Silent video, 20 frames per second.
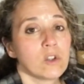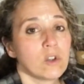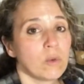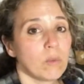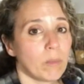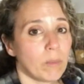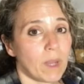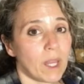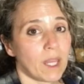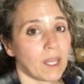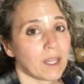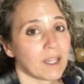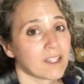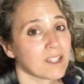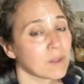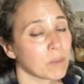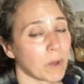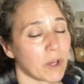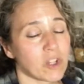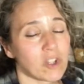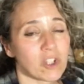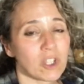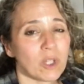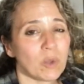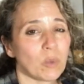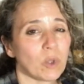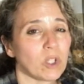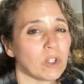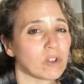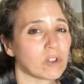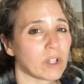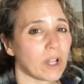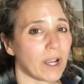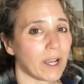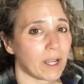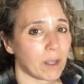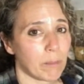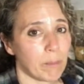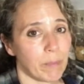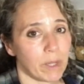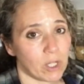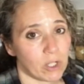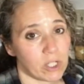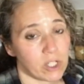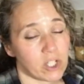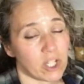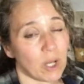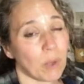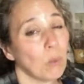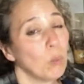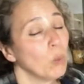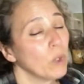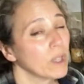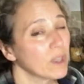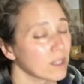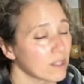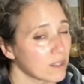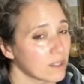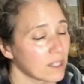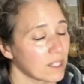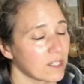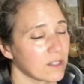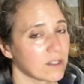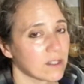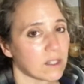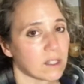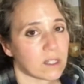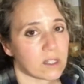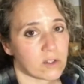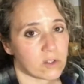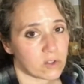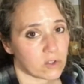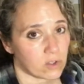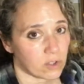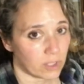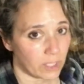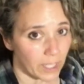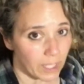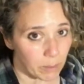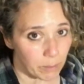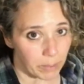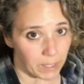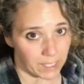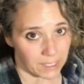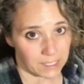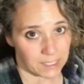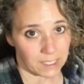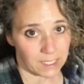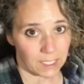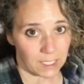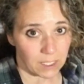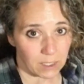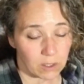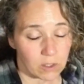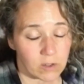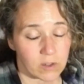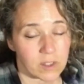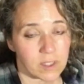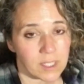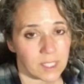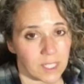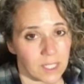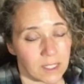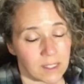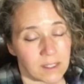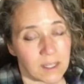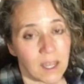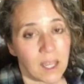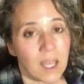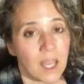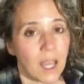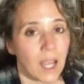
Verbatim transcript: to make, especially when you're talking berry jam with the seeds in it, because there's a lot of pectin in those seeds,